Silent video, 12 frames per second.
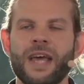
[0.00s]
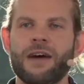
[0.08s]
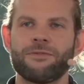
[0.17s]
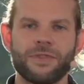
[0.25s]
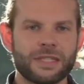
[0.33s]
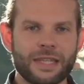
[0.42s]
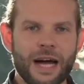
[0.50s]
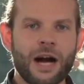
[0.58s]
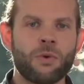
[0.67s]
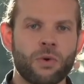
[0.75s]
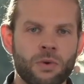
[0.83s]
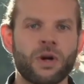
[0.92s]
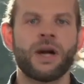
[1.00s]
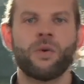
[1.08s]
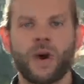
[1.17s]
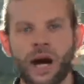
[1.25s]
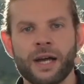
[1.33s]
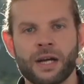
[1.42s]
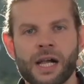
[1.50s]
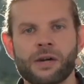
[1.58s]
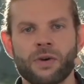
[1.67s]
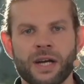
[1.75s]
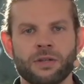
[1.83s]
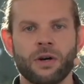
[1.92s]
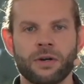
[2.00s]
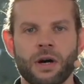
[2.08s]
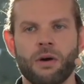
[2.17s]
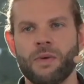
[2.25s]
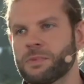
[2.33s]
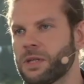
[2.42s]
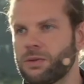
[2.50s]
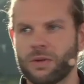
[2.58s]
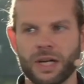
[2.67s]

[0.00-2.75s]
We have this ROI calculator on our website.